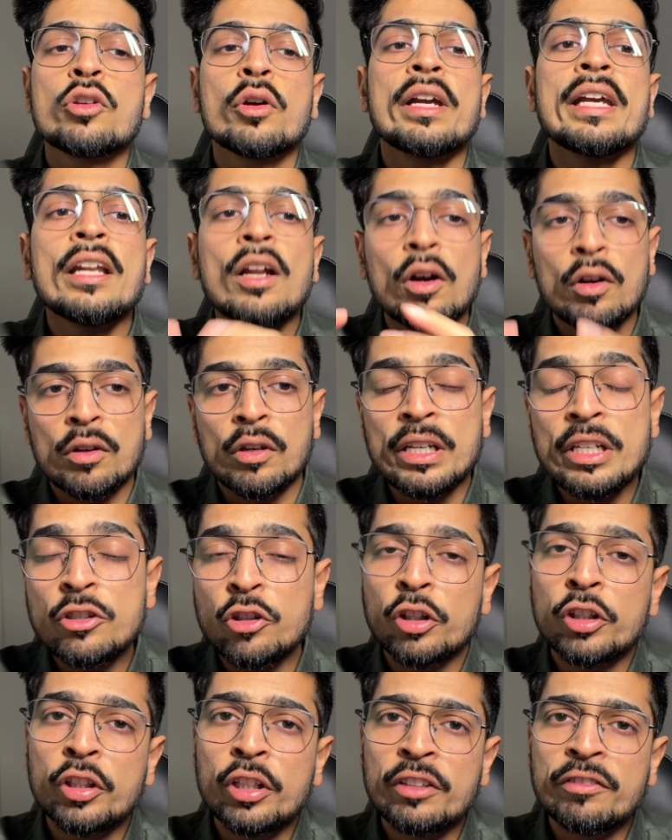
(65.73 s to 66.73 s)
in
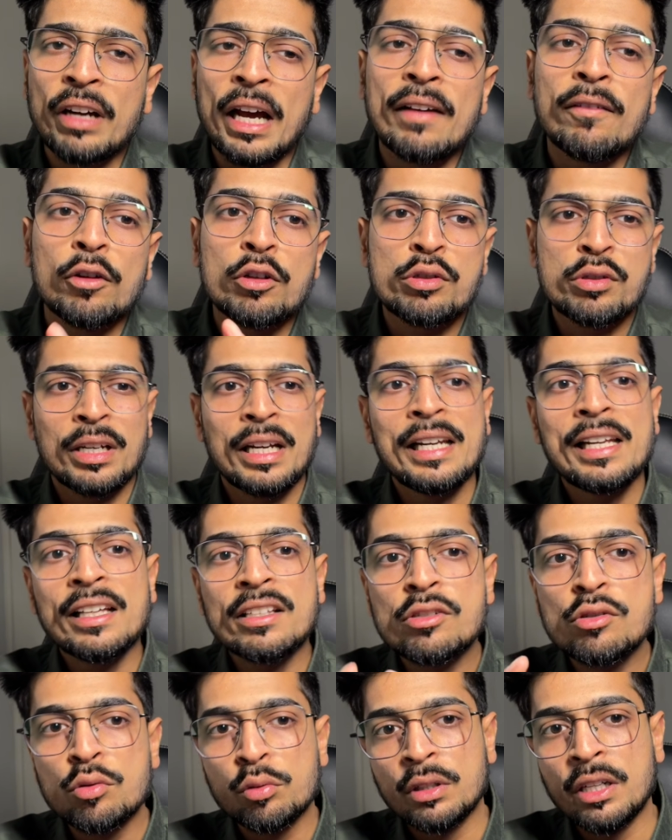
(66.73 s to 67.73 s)
2025,
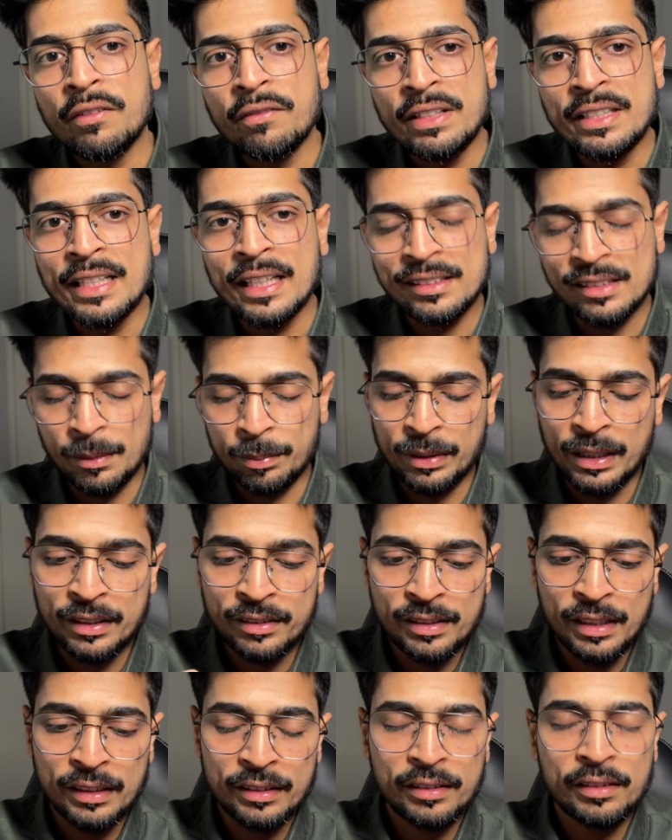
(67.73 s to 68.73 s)
Australia's student visa
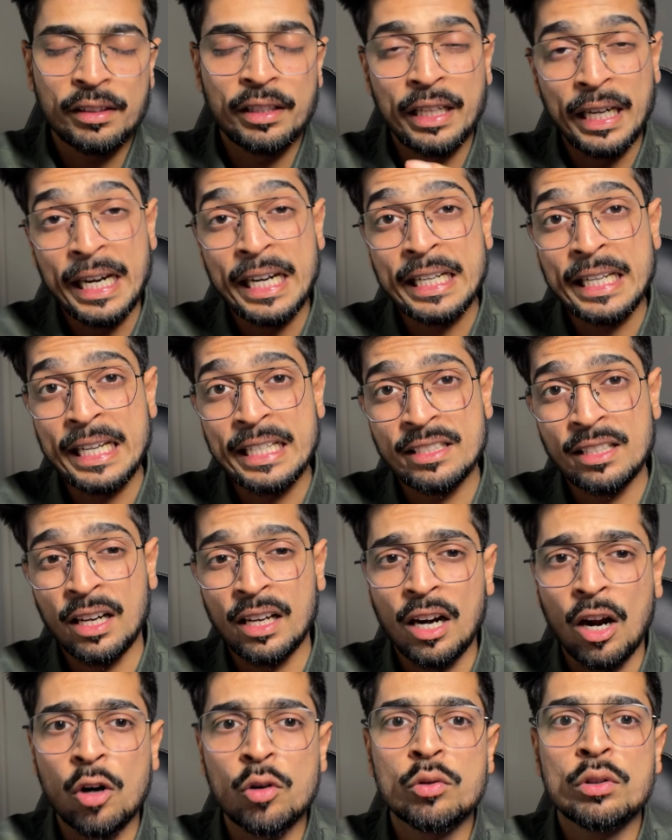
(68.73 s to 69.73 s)
acceptance rate is
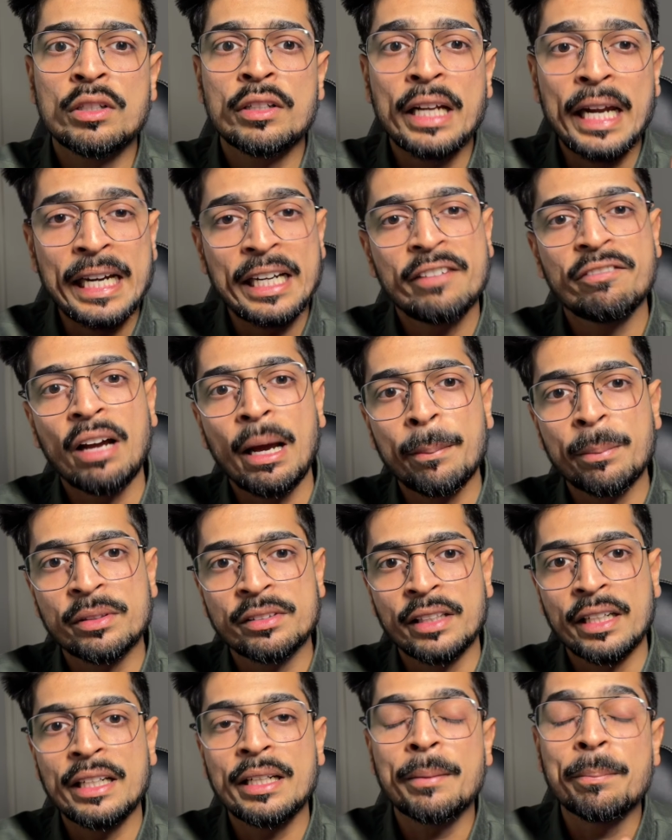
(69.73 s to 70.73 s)
around
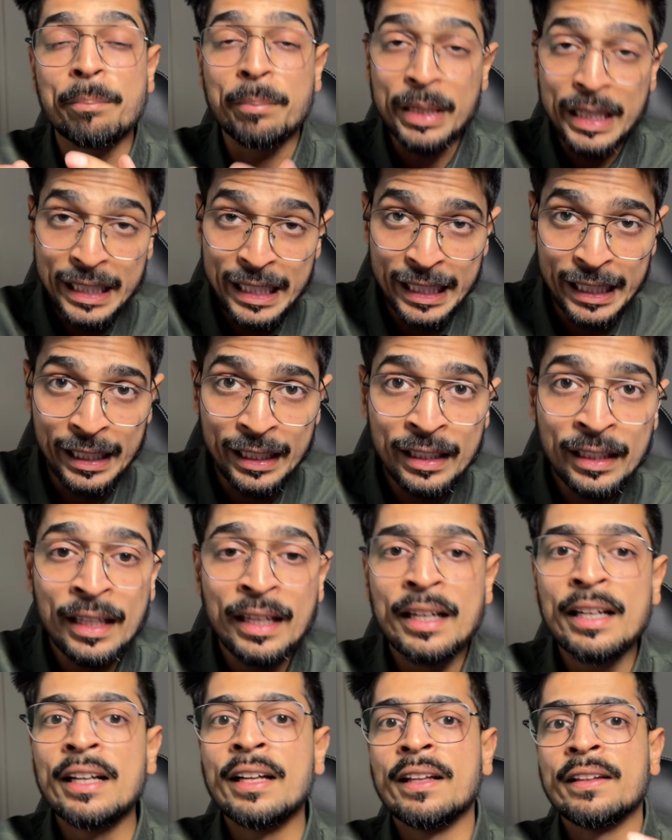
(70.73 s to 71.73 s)
85%, meaning
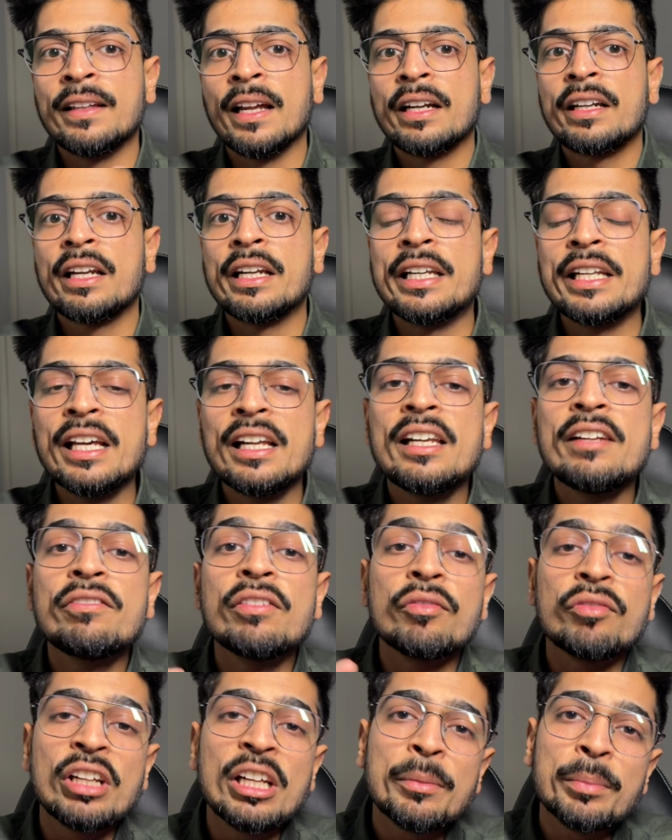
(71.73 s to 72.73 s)
that nearly
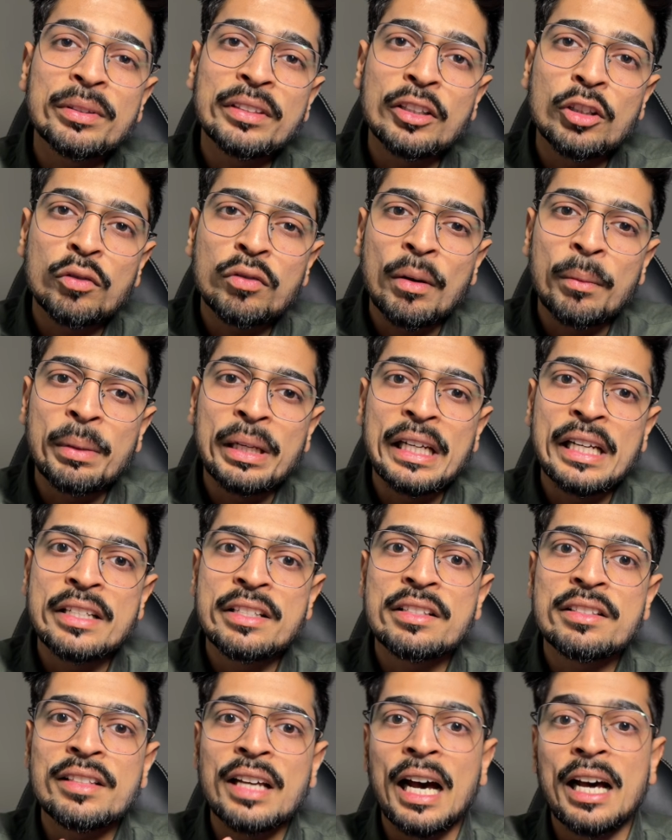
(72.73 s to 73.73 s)
15% of
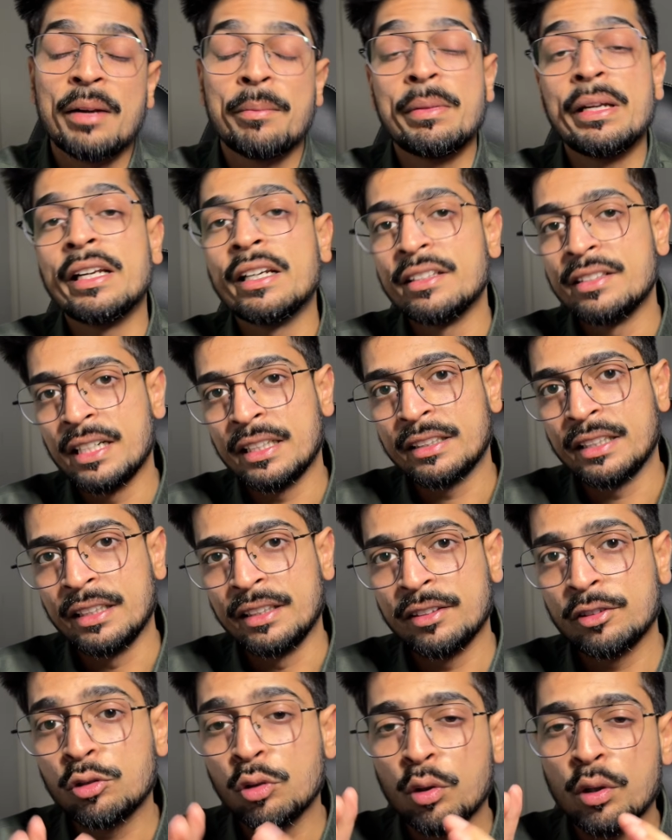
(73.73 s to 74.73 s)
applications are being
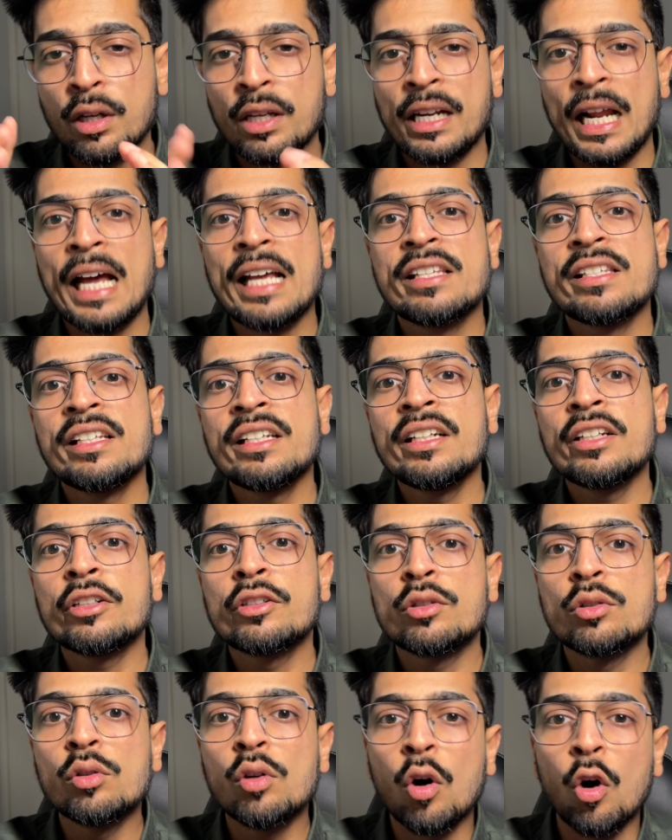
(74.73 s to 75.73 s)
rejected. So rising
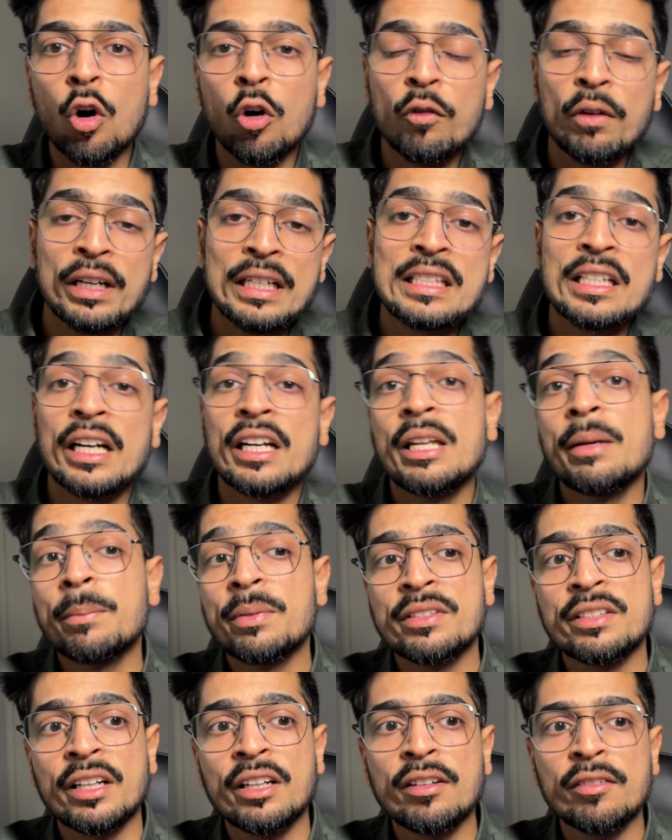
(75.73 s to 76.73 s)
to over
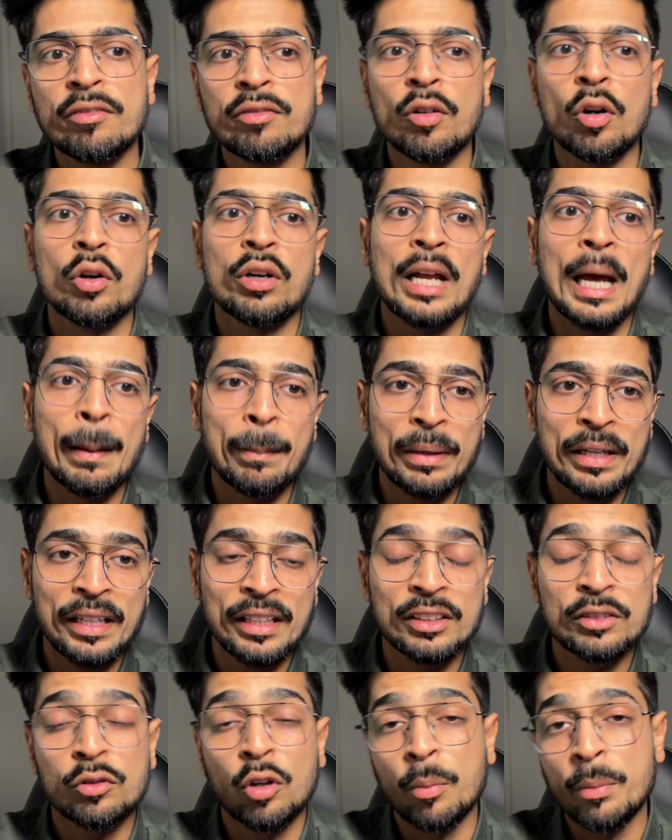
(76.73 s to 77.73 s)
30% for
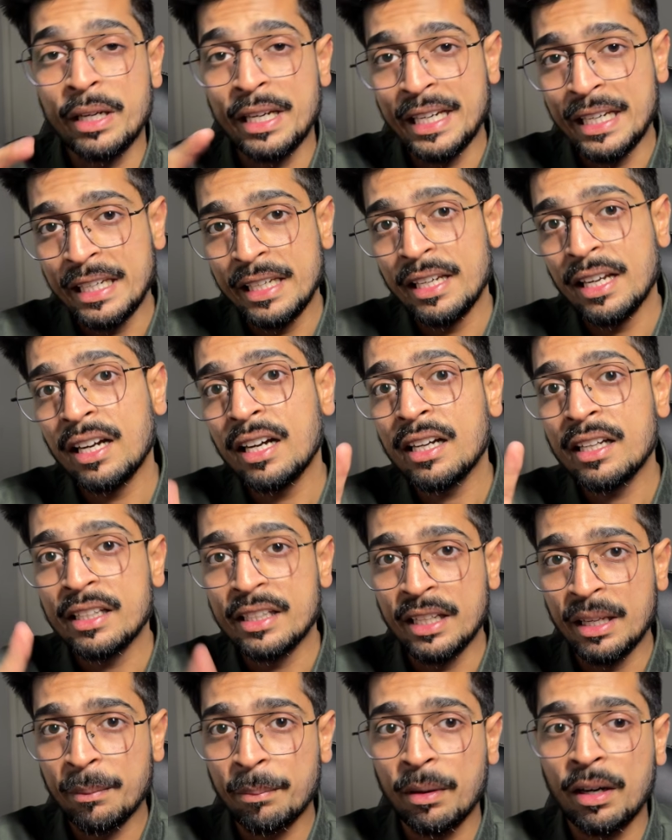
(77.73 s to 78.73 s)
applicants from India,
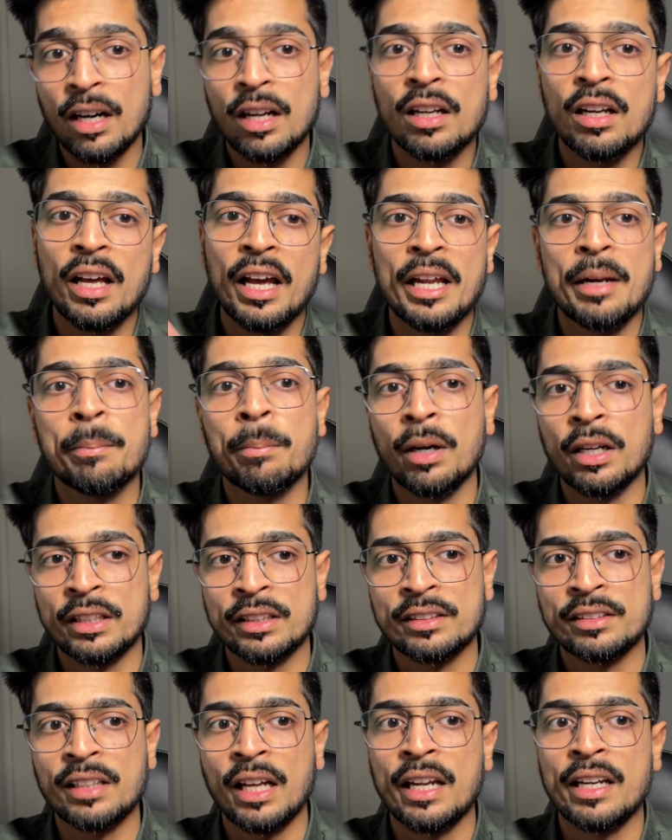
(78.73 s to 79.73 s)
Nepal and
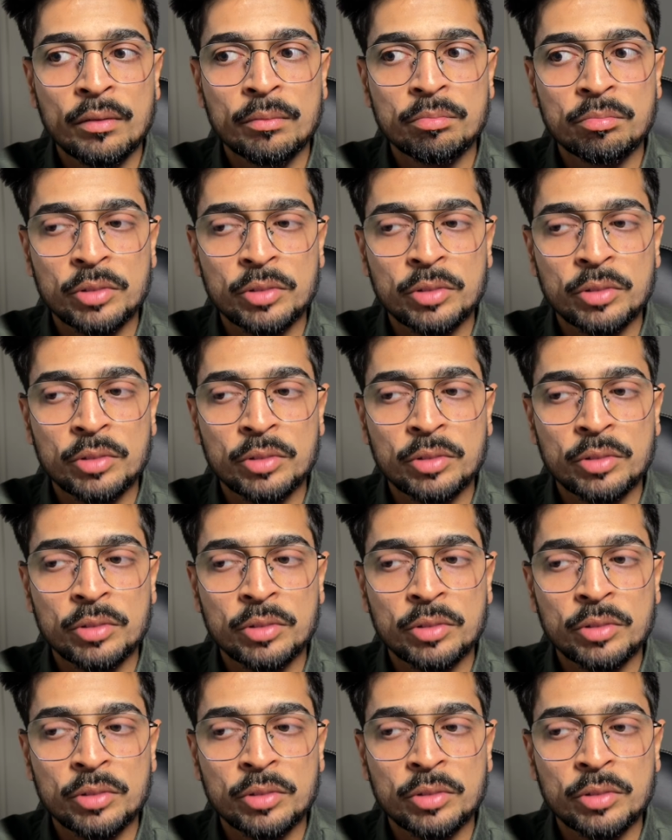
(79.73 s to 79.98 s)
Pakistan.